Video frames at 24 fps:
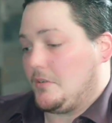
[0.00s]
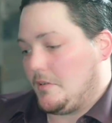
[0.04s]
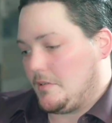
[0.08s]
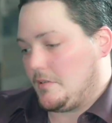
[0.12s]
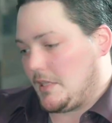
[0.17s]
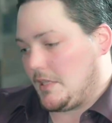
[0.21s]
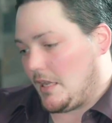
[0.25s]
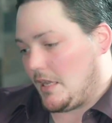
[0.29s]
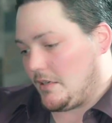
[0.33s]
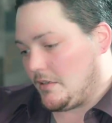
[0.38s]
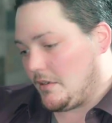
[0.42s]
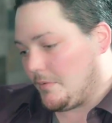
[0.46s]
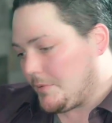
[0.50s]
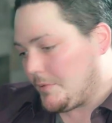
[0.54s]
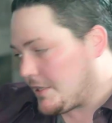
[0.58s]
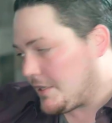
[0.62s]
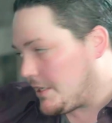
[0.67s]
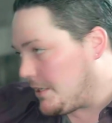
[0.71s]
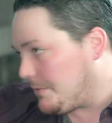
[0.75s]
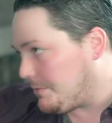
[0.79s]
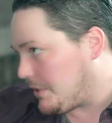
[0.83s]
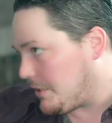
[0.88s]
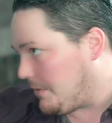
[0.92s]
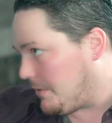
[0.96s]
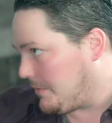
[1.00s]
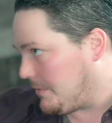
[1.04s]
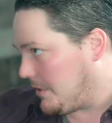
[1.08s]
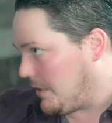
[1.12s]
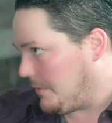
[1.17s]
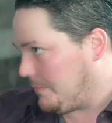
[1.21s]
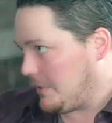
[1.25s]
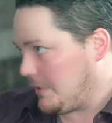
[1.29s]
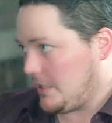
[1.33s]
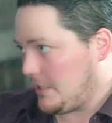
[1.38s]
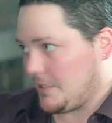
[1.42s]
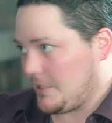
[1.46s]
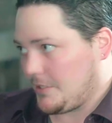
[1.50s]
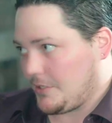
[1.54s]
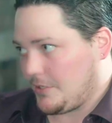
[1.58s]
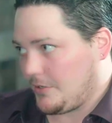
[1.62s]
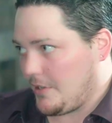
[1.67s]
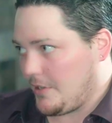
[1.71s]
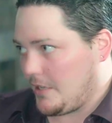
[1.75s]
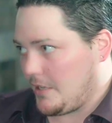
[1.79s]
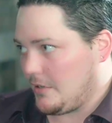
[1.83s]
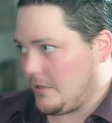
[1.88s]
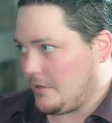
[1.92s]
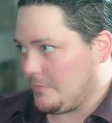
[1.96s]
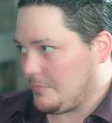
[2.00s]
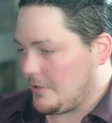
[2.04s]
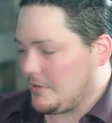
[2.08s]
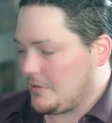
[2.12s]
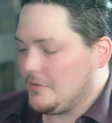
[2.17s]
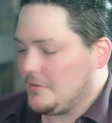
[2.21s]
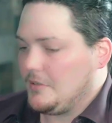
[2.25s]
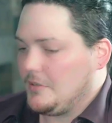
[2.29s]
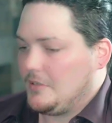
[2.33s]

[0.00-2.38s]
And that number keeps coming up, and that's a great number.